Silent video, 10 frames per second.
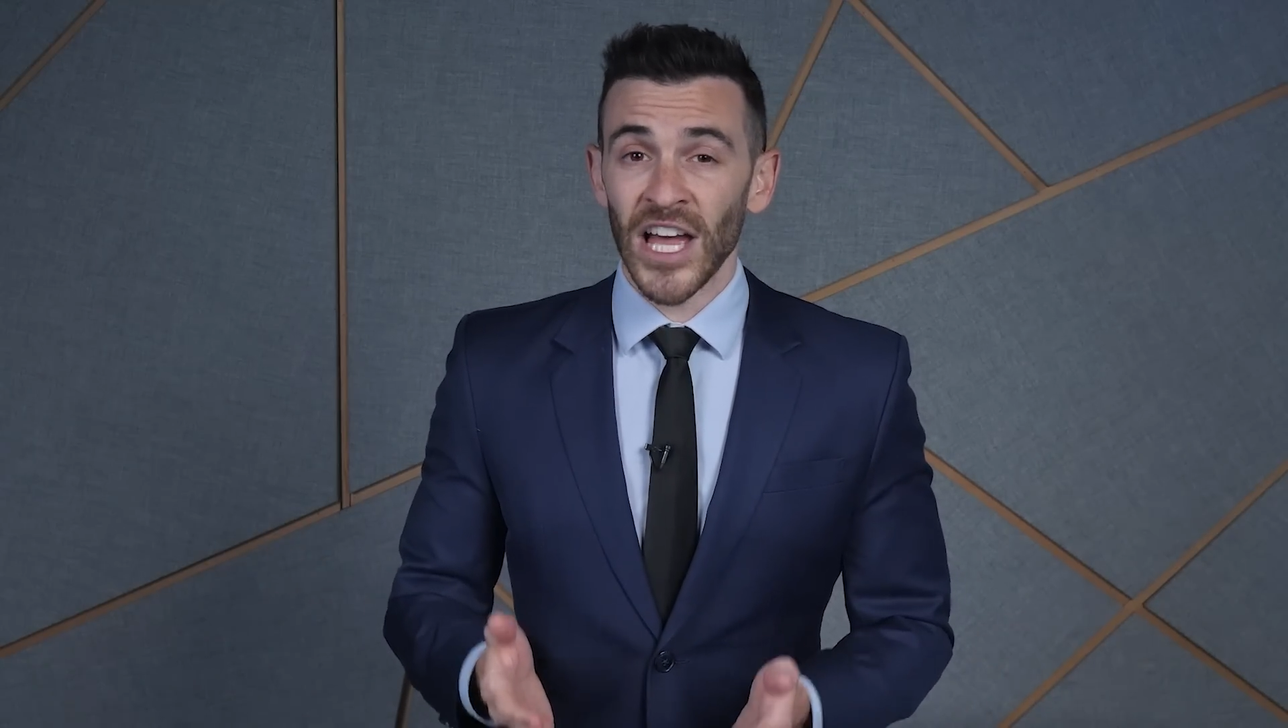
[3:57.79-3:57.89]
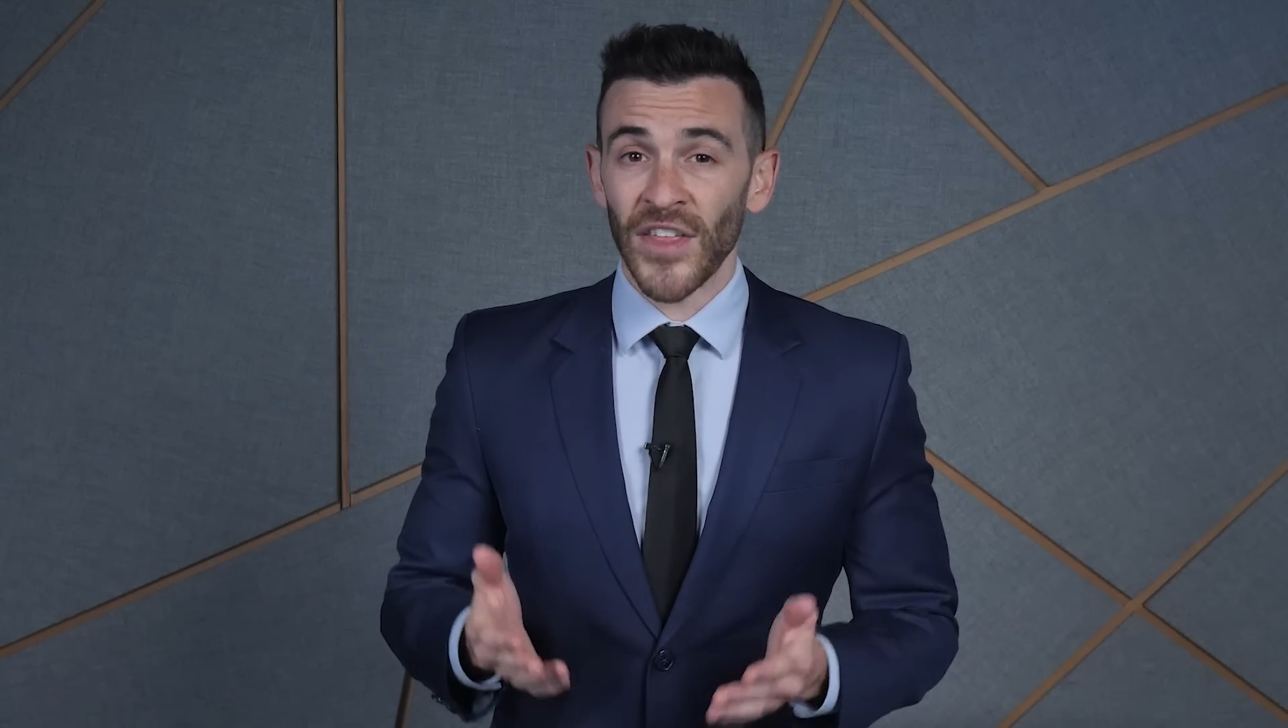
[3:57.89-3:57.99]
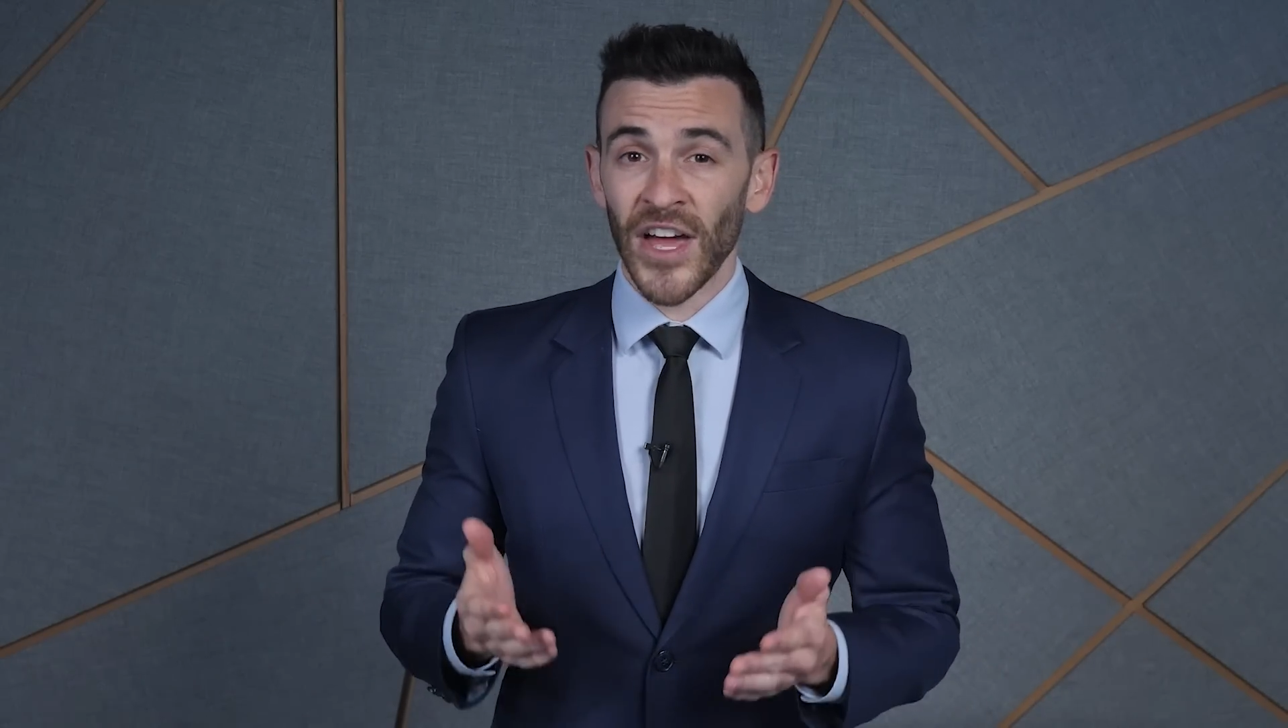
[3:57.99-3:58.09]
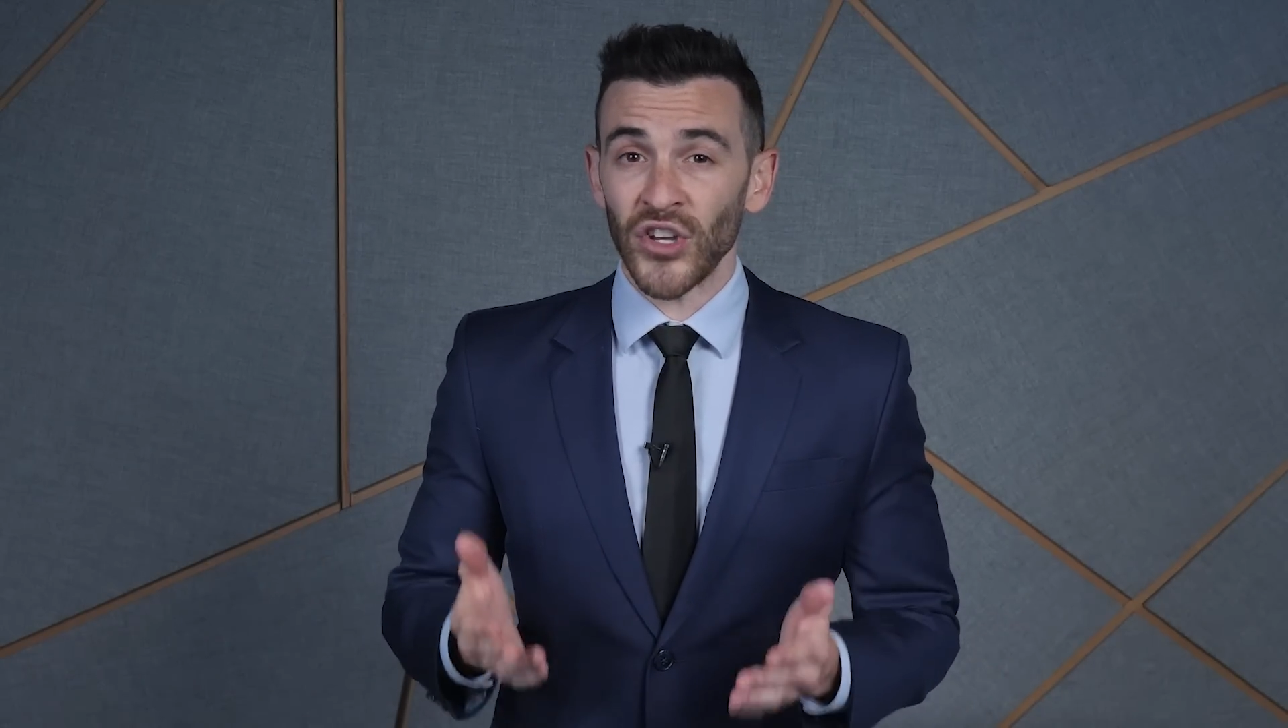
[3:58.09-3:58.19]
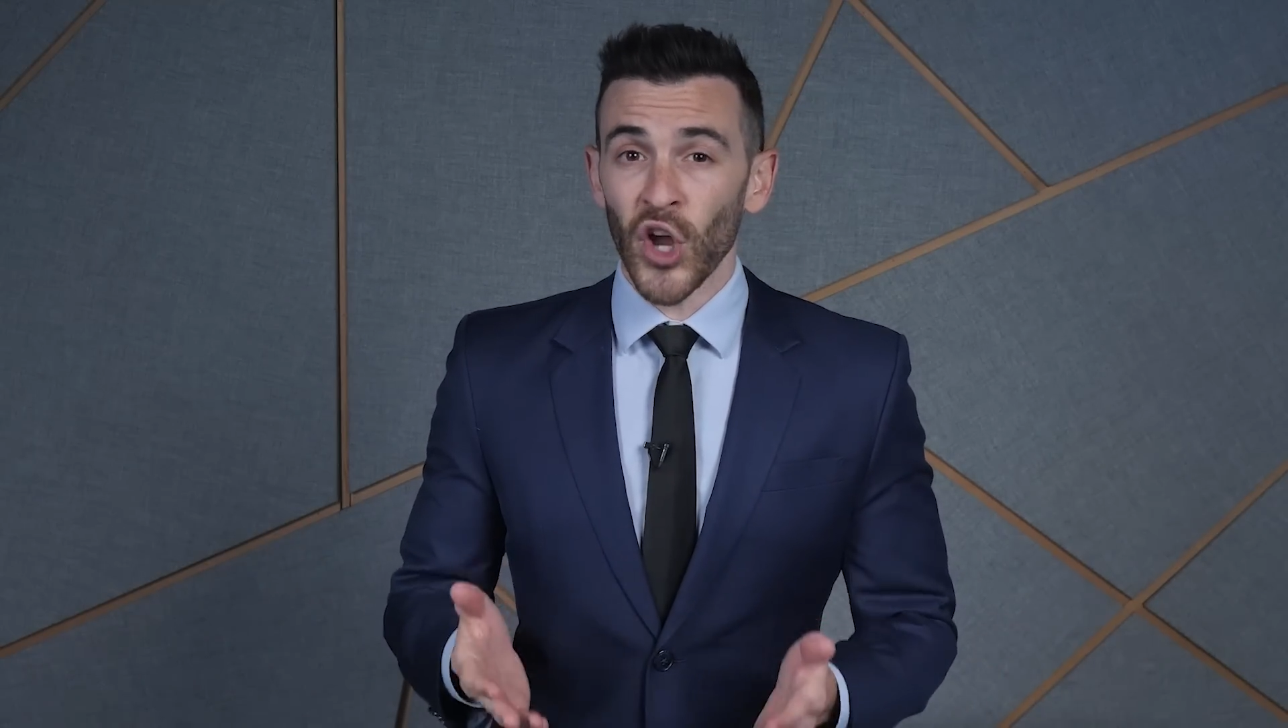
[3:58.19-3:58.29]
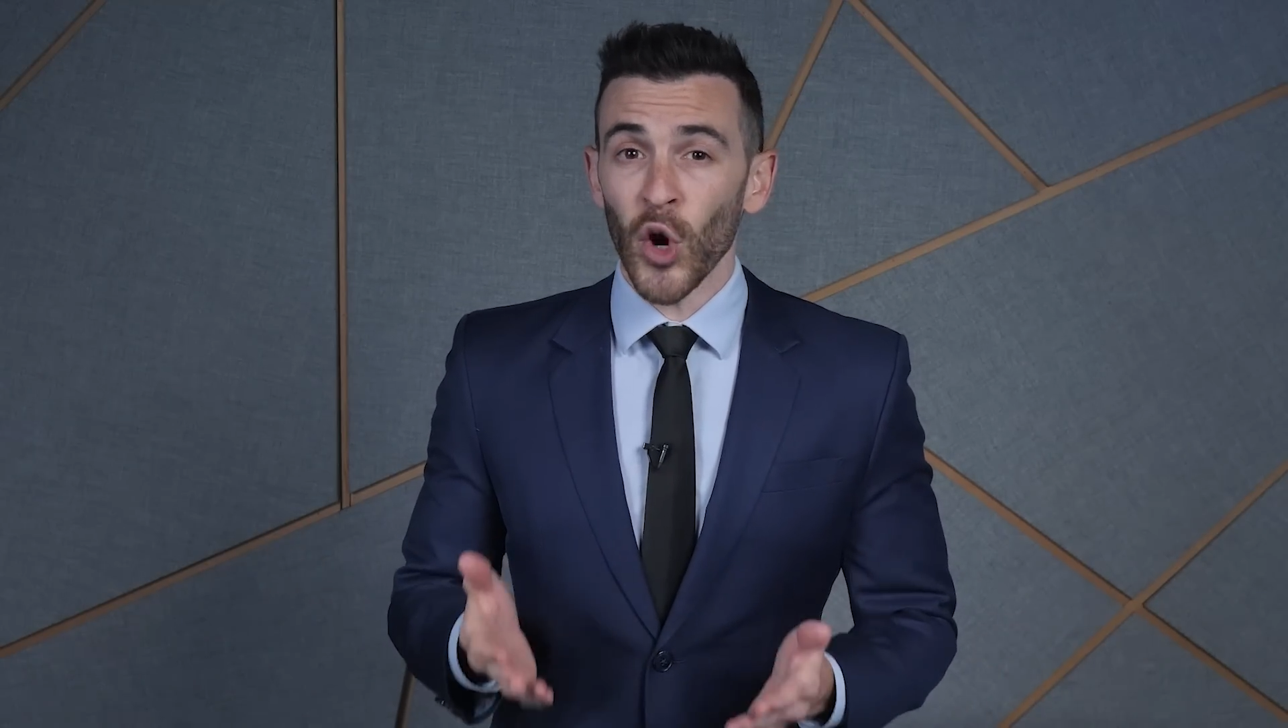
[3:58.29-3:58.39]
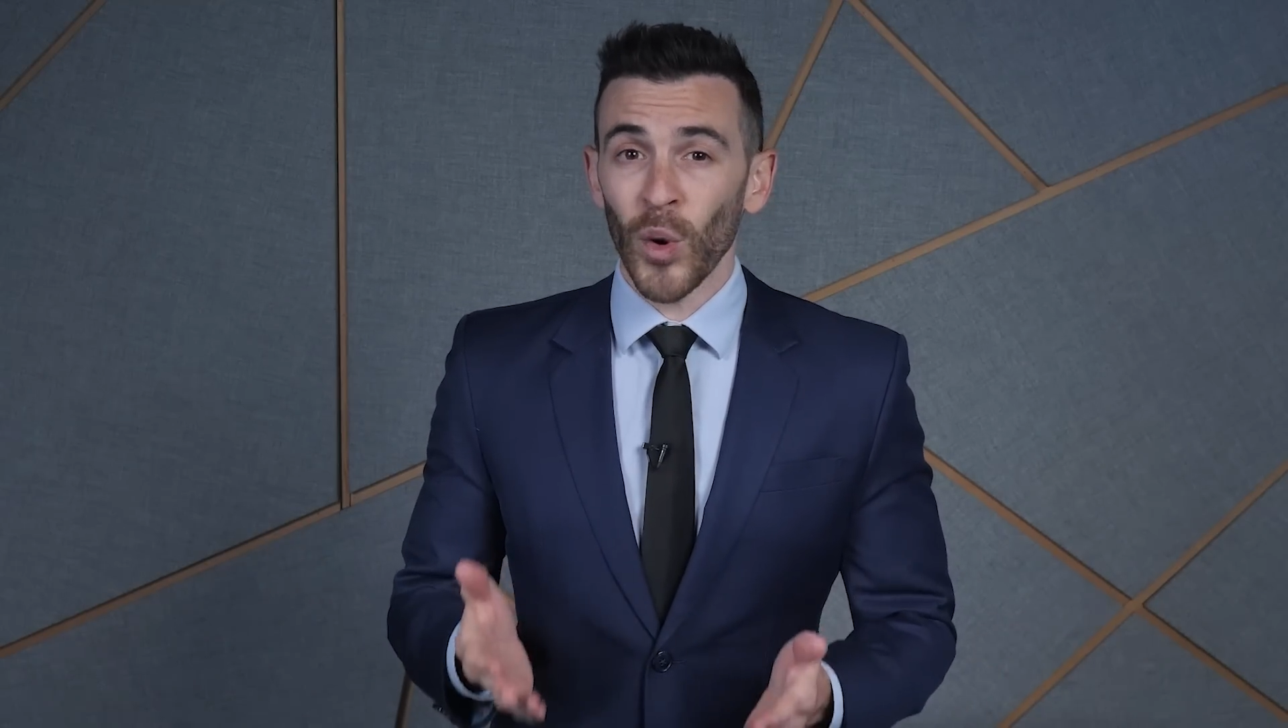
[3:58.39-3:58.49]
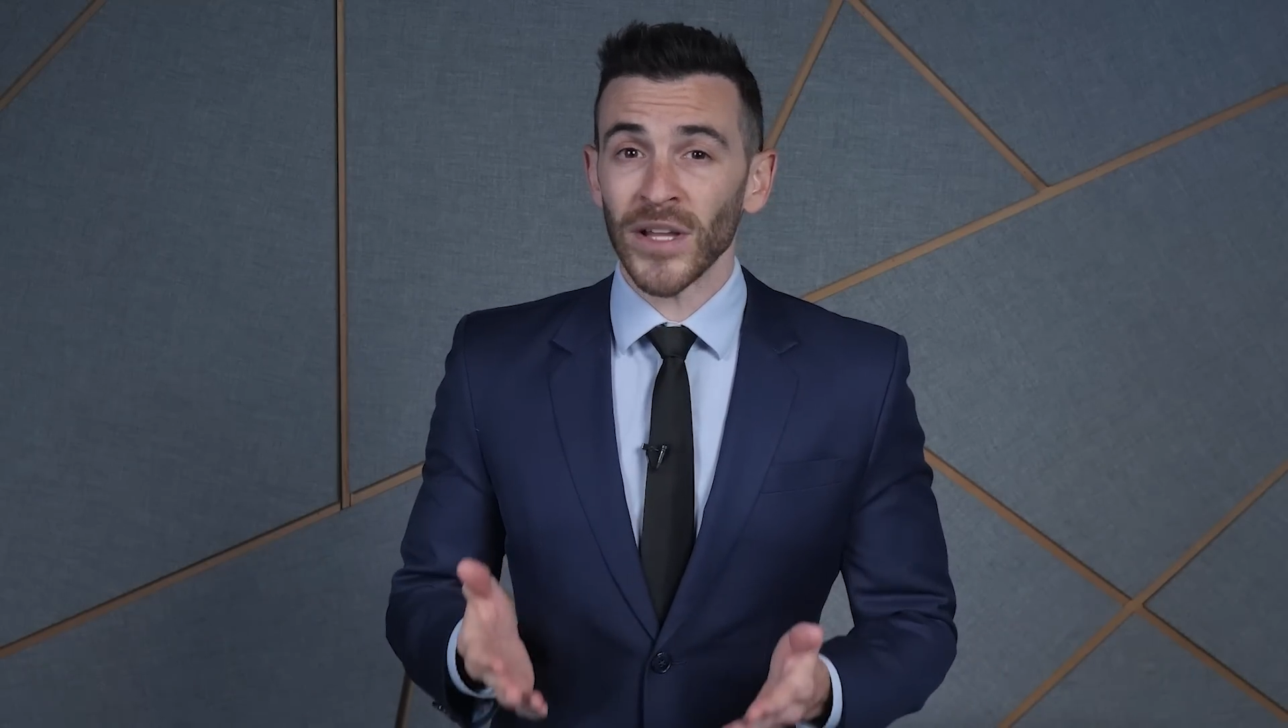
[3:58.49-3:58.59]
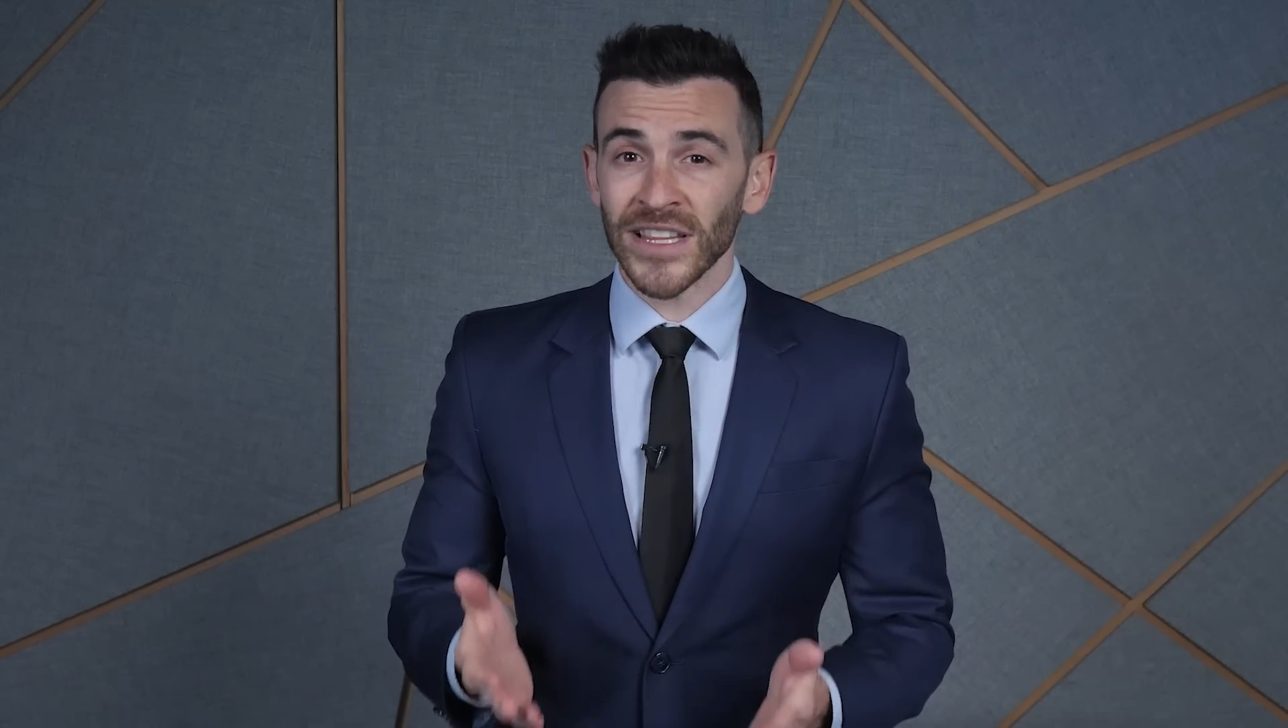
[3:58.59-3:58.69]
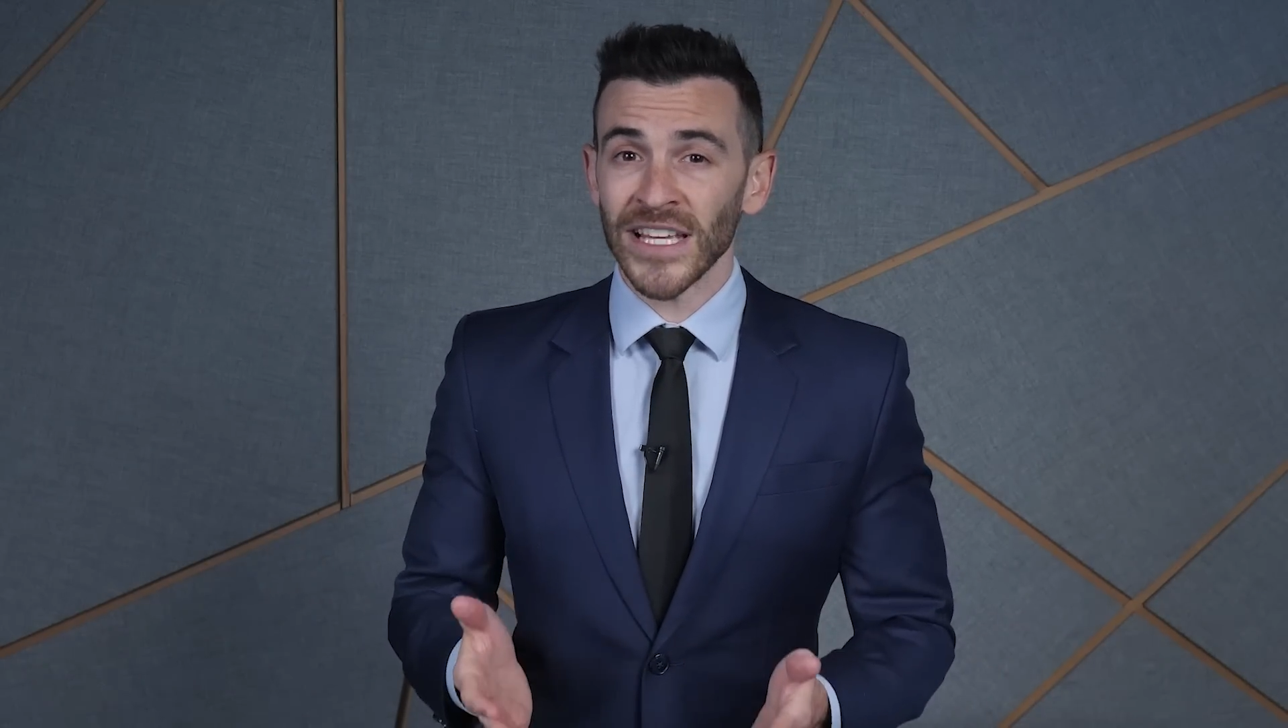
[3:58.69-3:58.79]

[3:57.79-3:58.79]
that no one